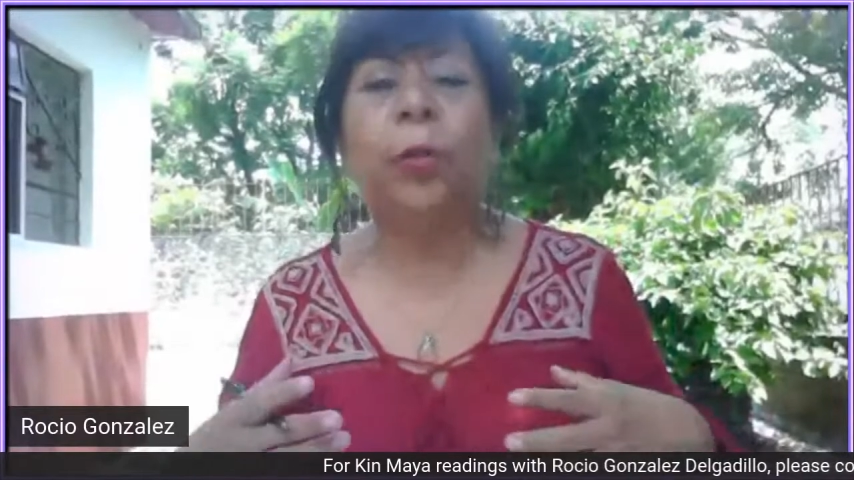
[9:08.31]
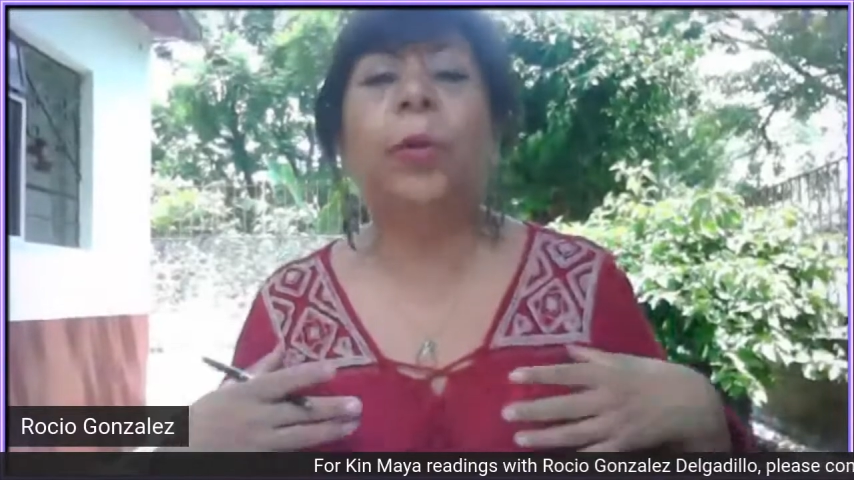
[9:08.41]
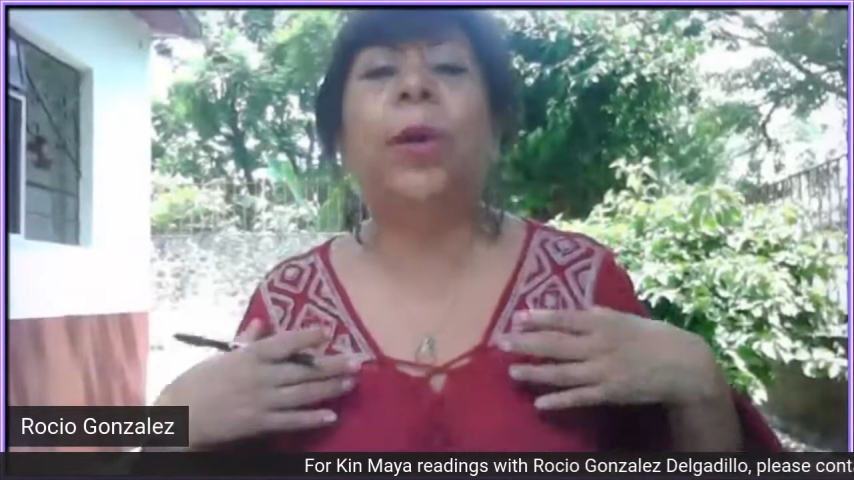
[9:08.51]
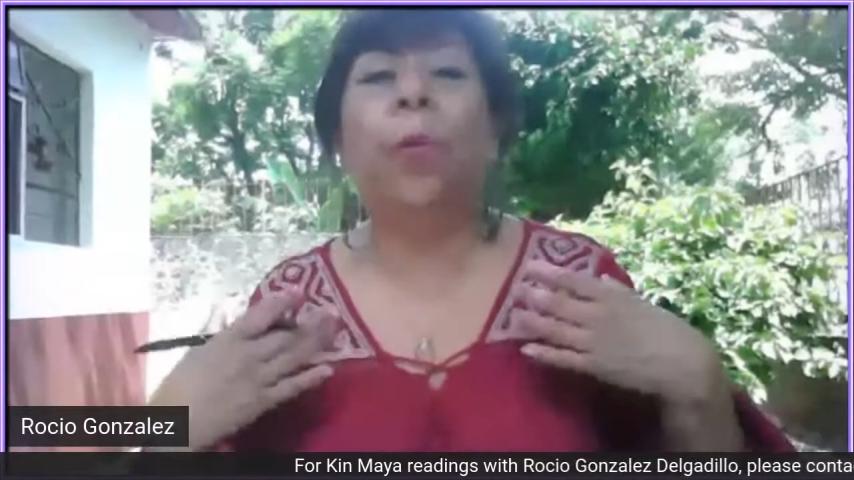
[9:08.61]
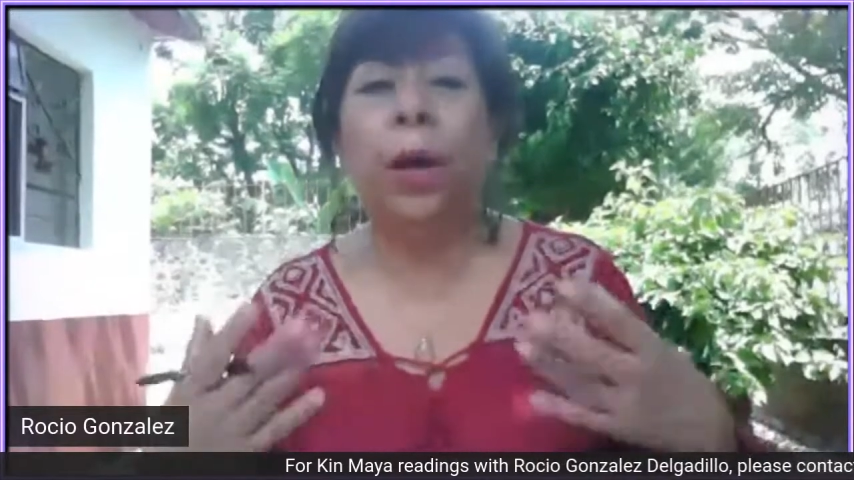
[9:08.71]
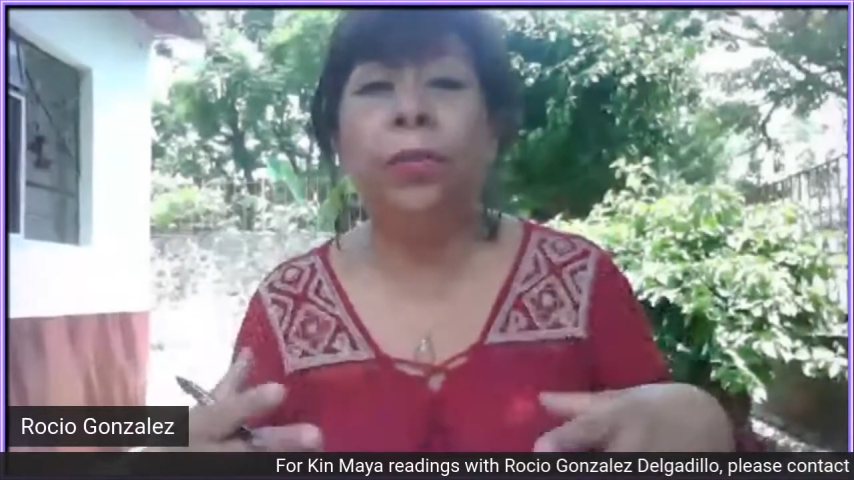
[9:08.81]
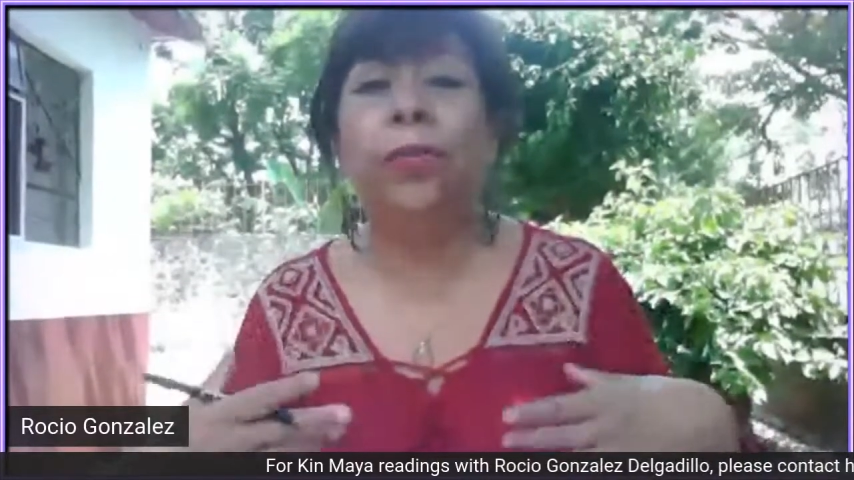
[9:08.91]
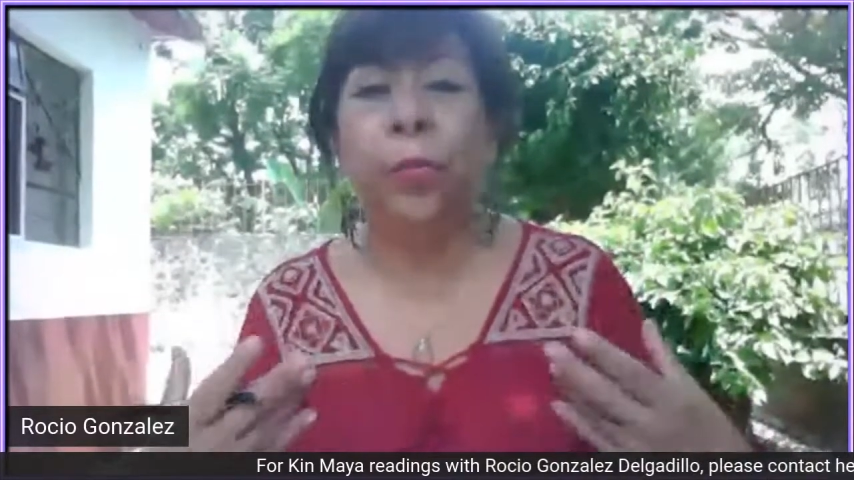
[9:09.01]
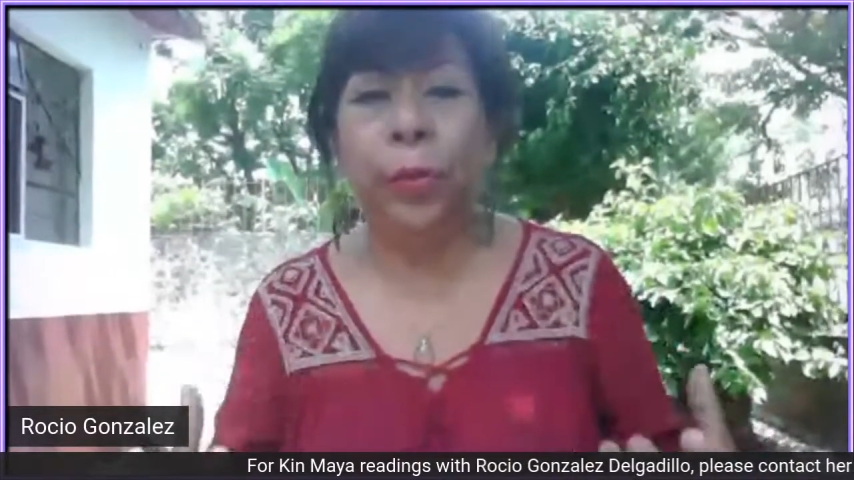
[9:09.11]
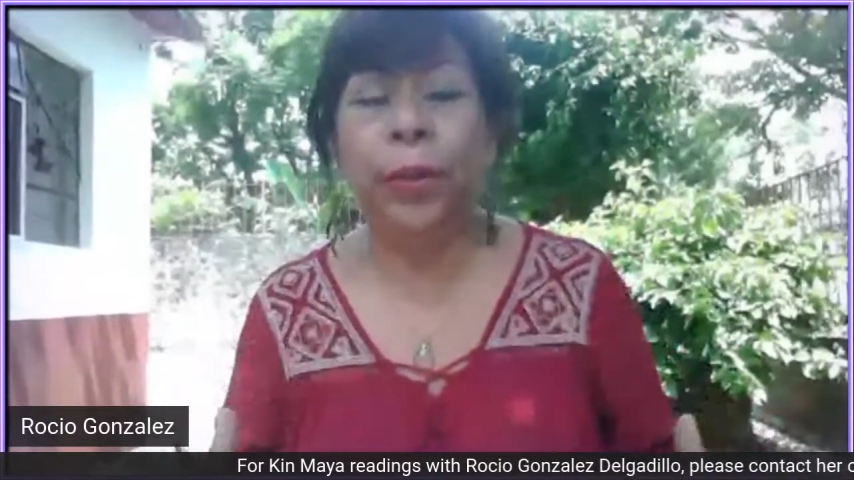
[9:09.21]
want to
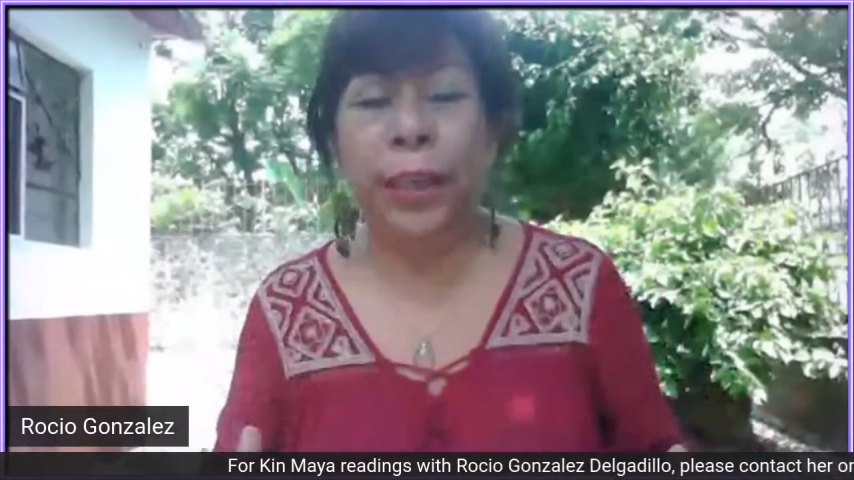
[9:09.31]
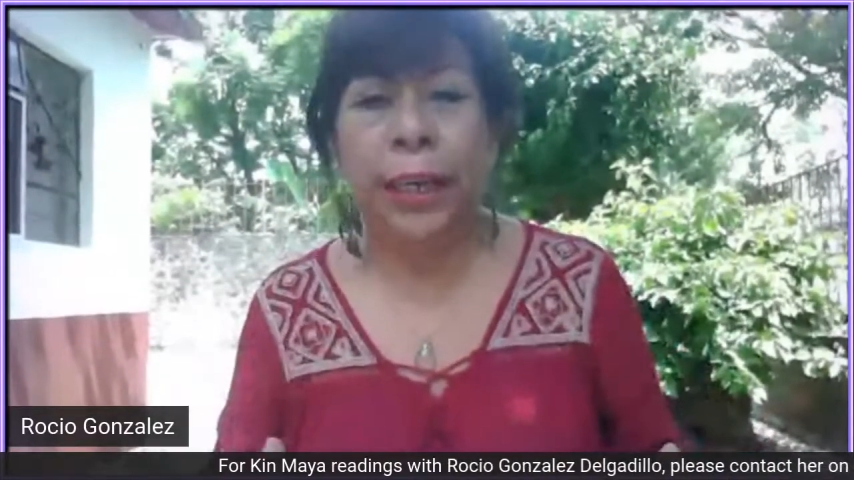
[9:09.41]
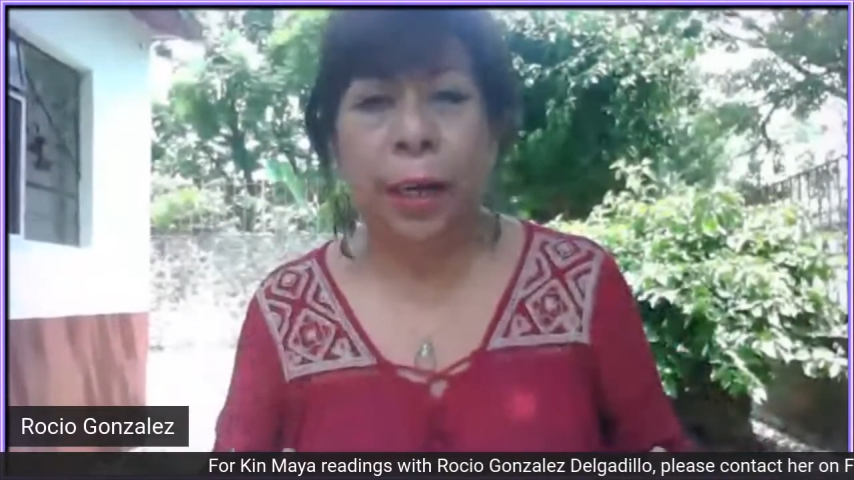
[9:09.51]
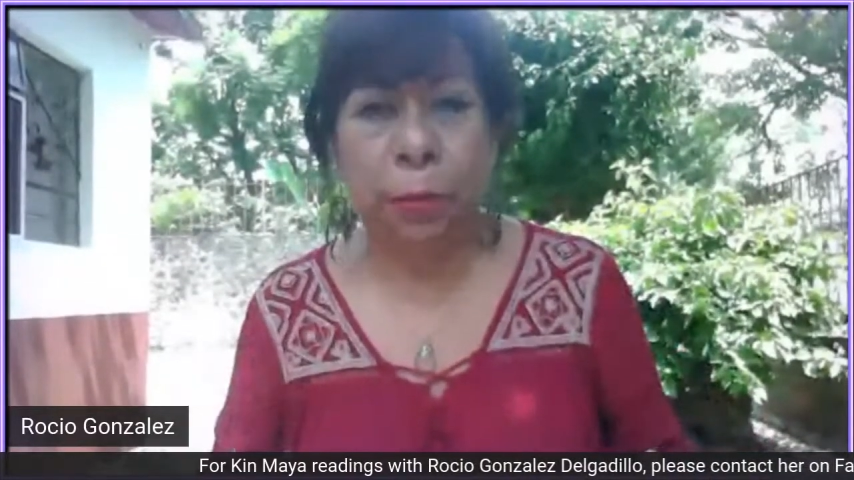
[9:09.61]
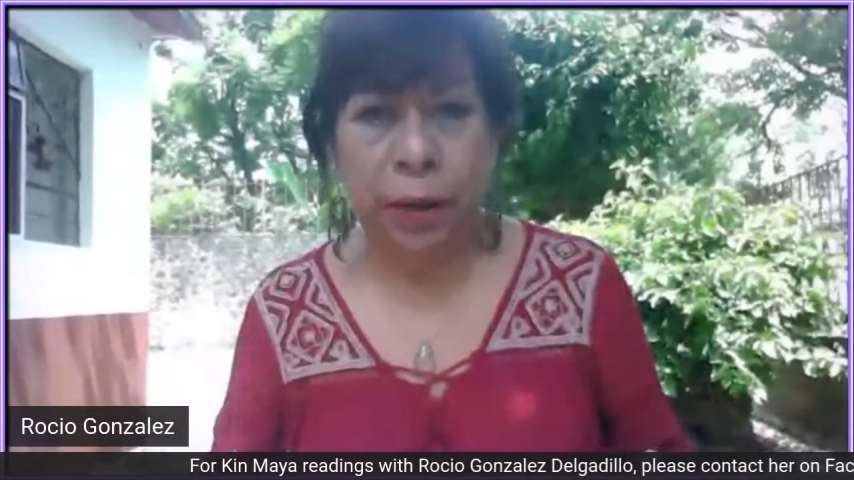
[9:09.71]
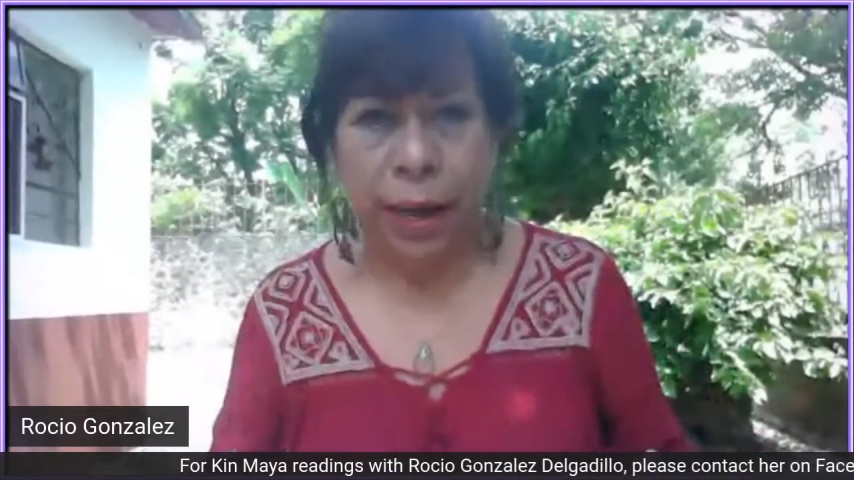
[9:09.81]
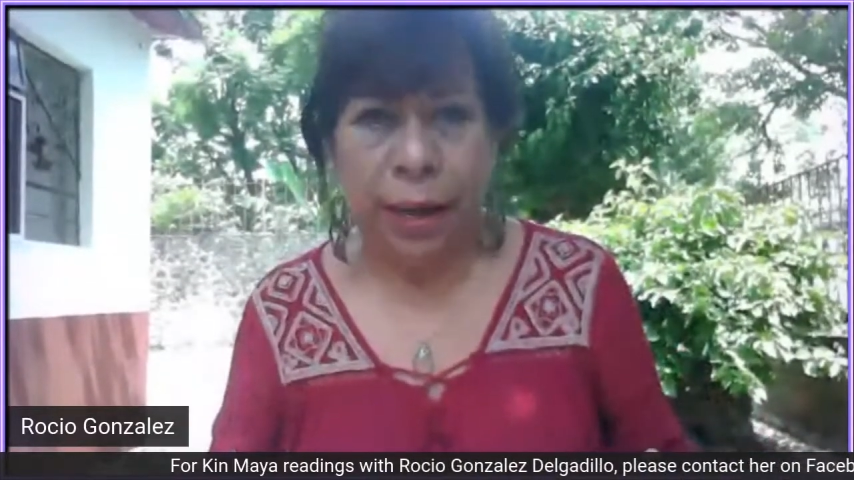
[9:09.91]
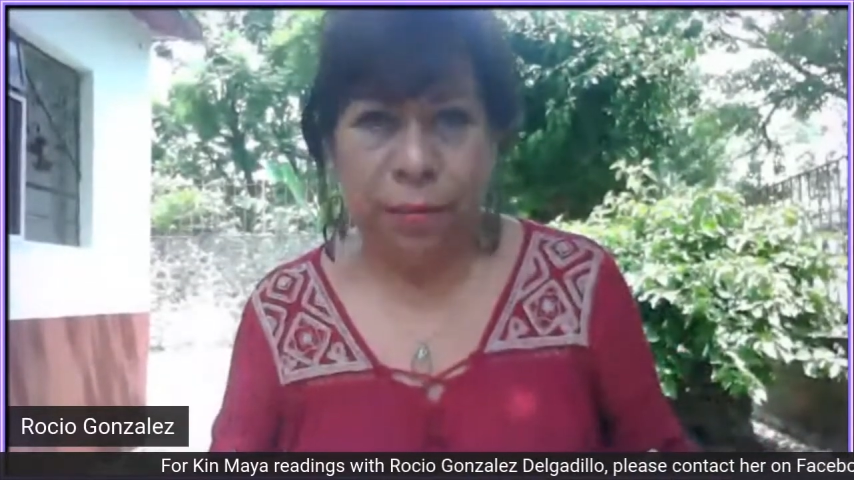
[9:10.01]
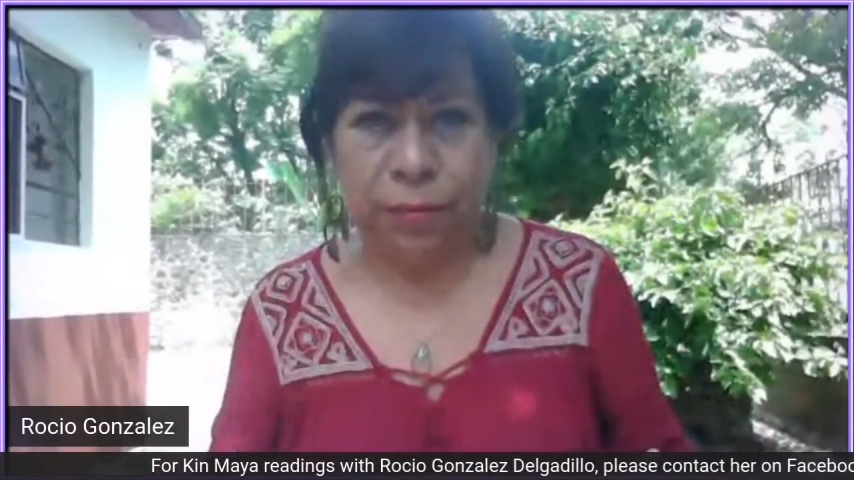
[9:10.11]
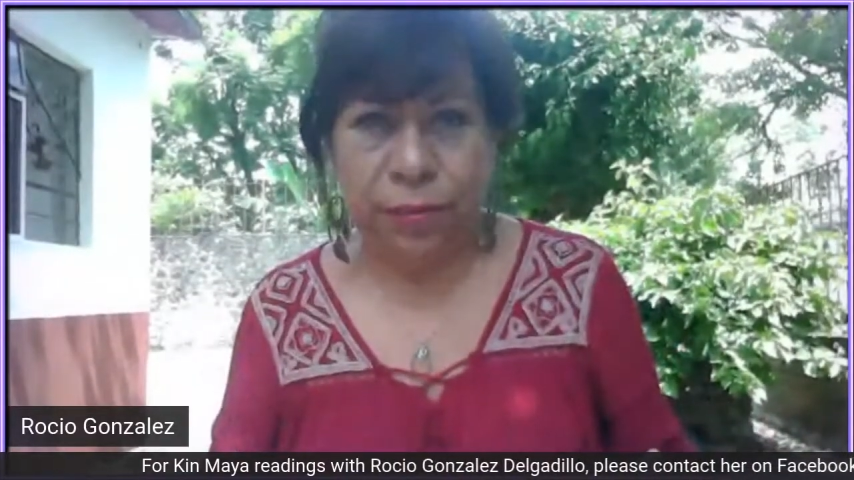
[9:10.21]
build in our
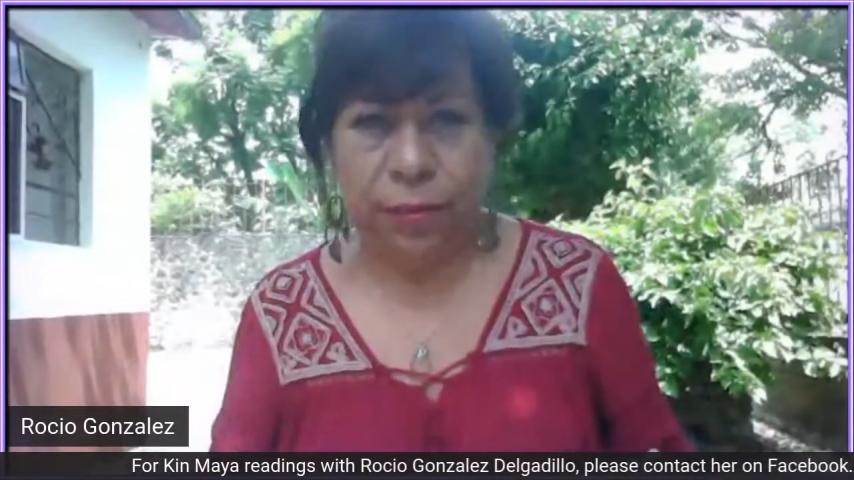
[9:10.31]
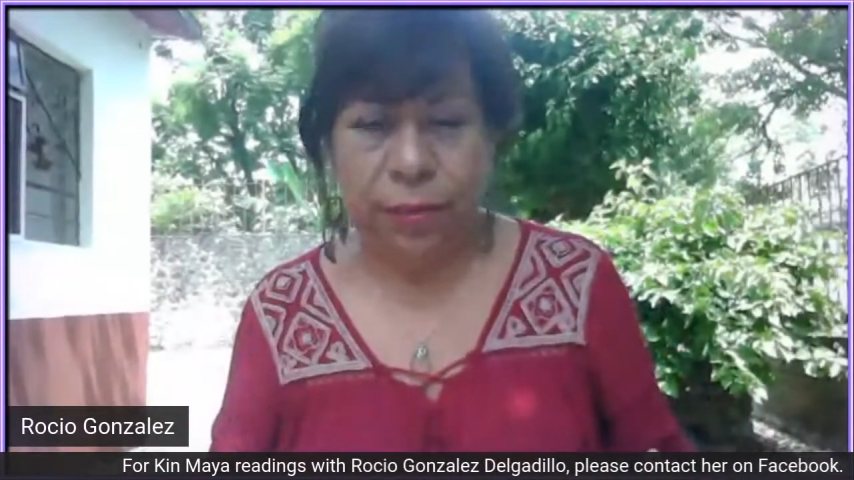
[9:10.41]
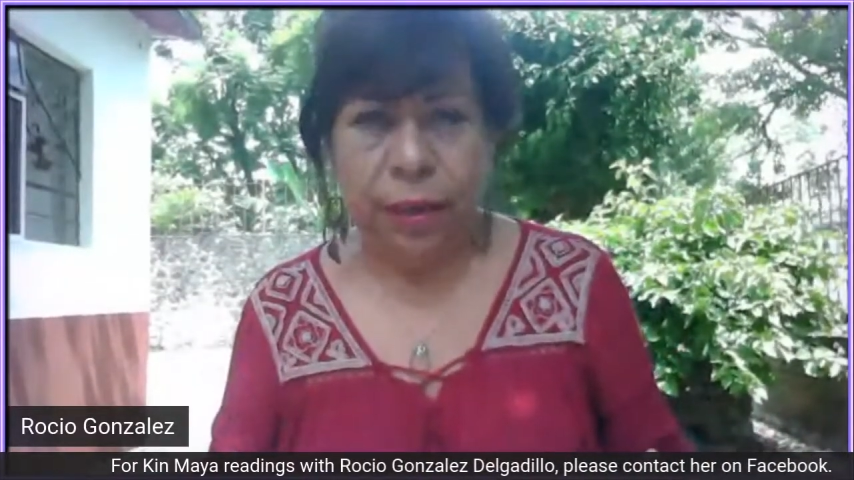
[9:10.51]
lives.